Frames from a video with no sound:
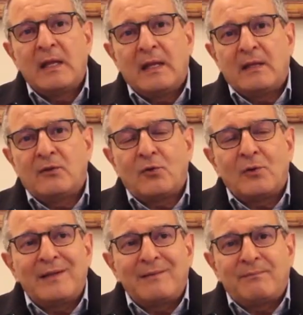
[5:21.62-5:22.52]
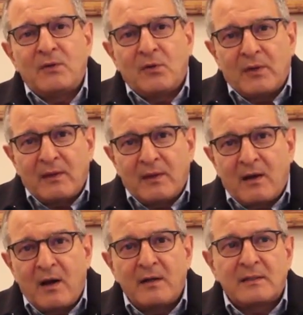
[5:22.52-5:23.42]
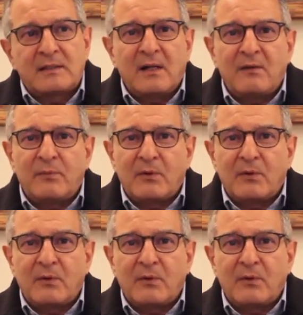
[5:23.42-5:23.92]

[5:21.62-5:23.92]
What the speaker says: and not only the car itself,